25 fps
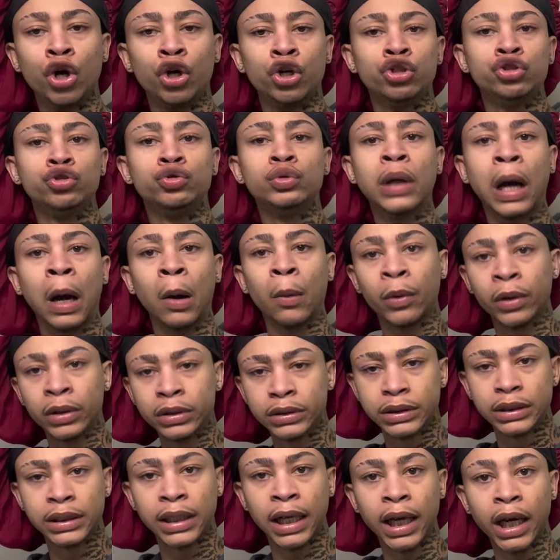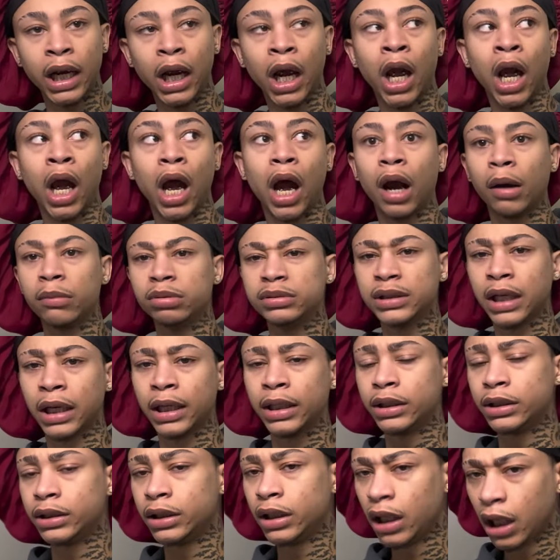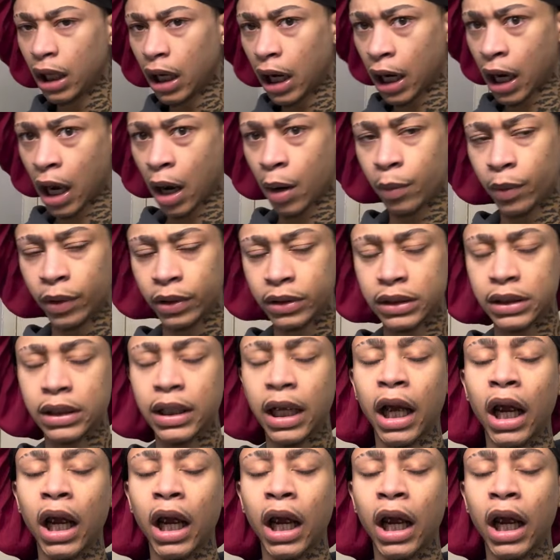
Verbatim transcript: you got work tonight? I was like, yeah, I got work tonight.